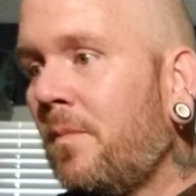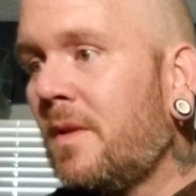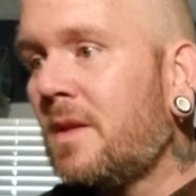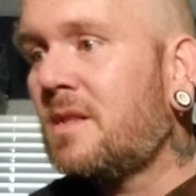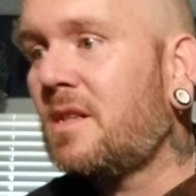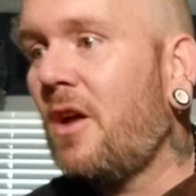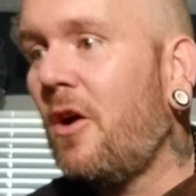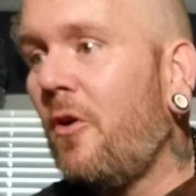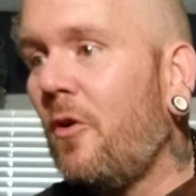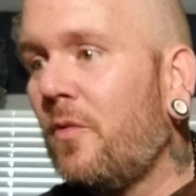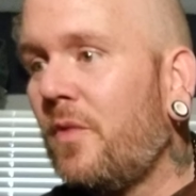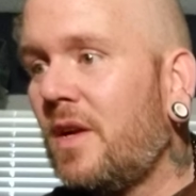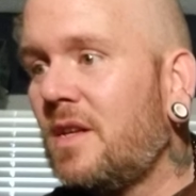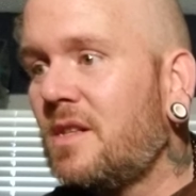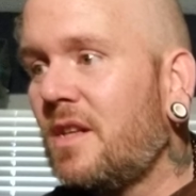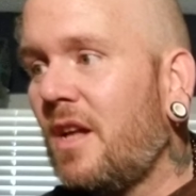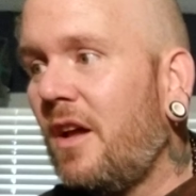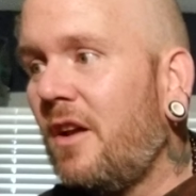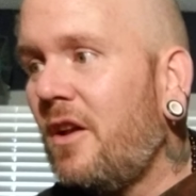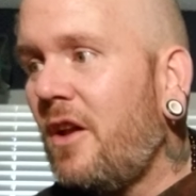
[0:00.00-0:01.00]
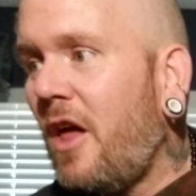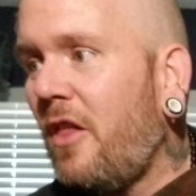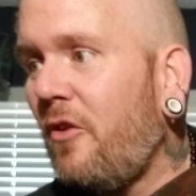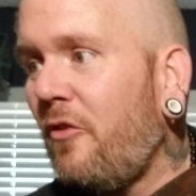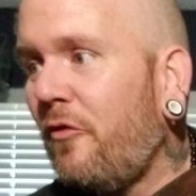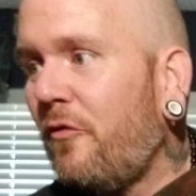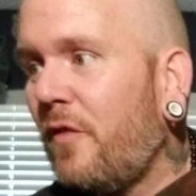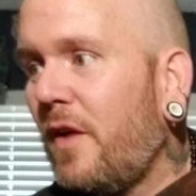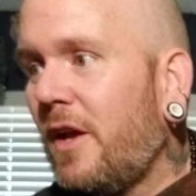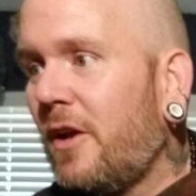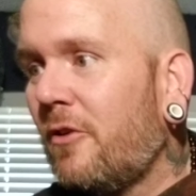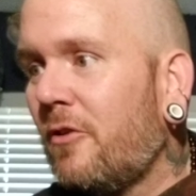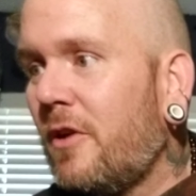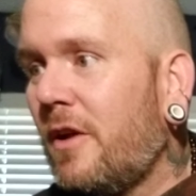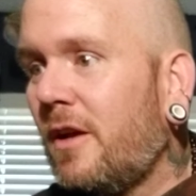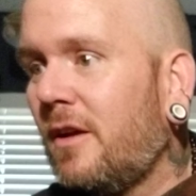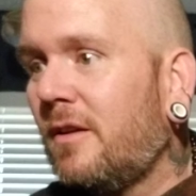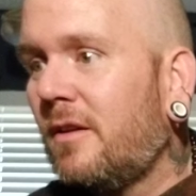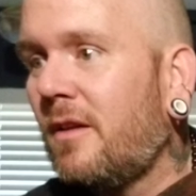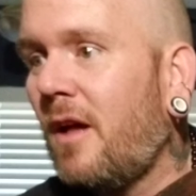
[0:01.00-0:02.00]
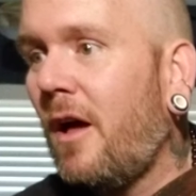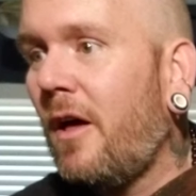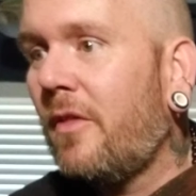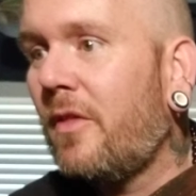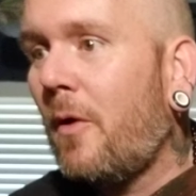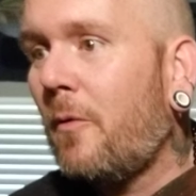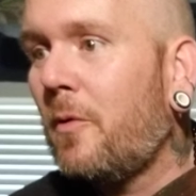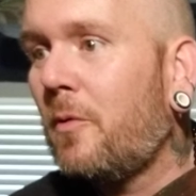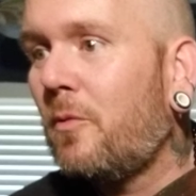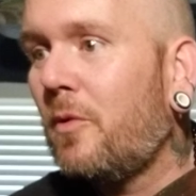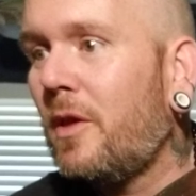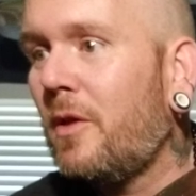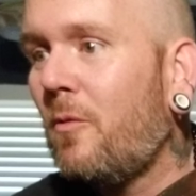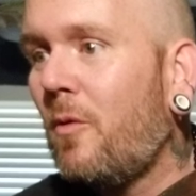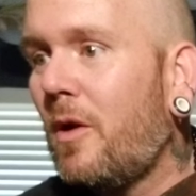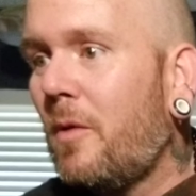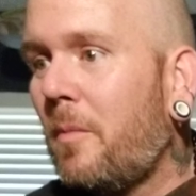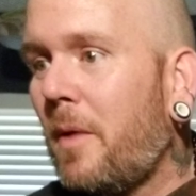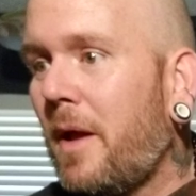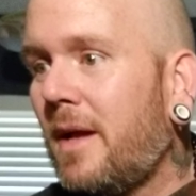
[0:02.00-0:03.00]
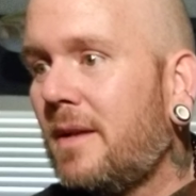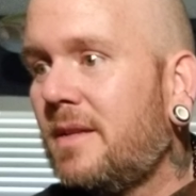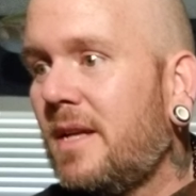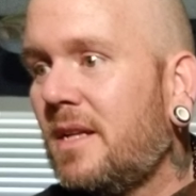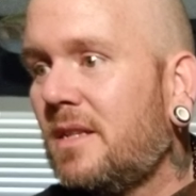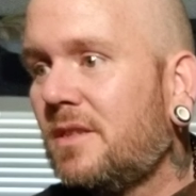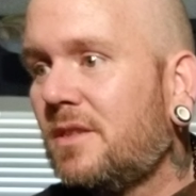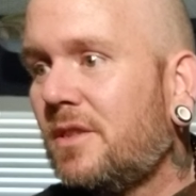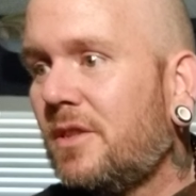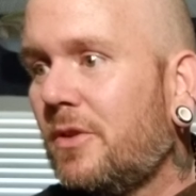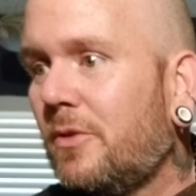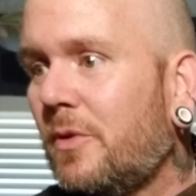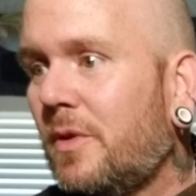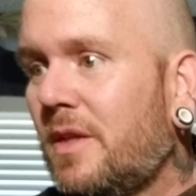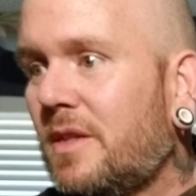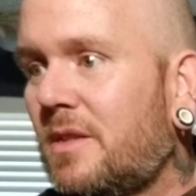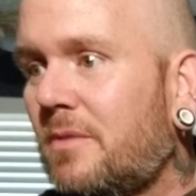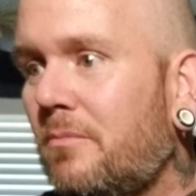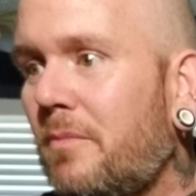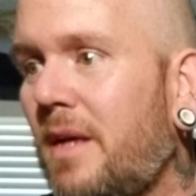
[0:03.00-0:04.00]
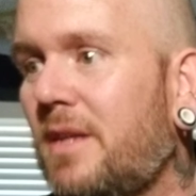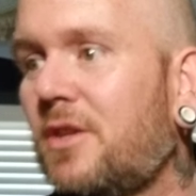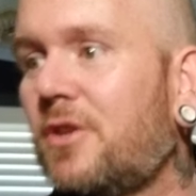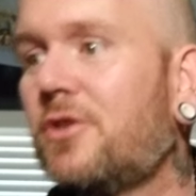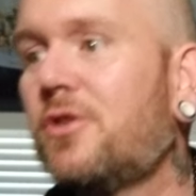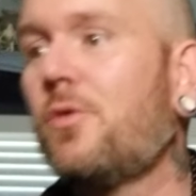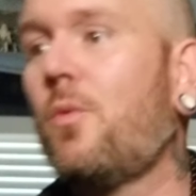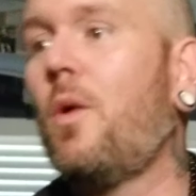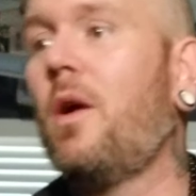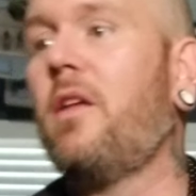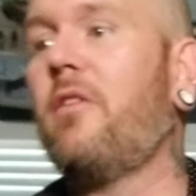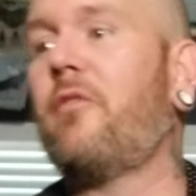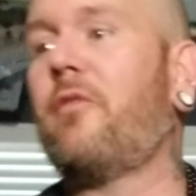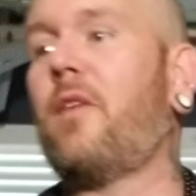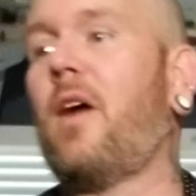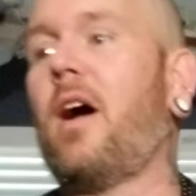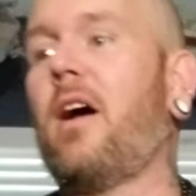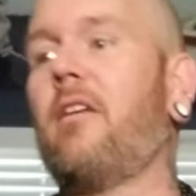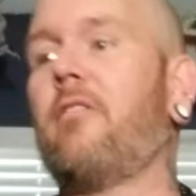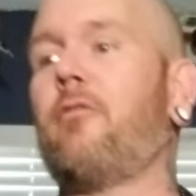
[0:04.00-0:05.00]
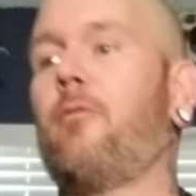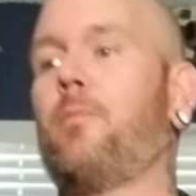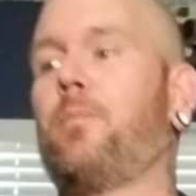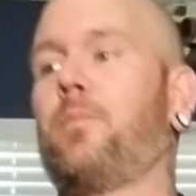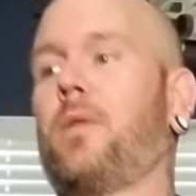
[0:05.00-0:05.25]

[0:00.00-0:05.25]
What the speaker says: So there's another fingering that we really want to pay attention to, and it's in measure 25.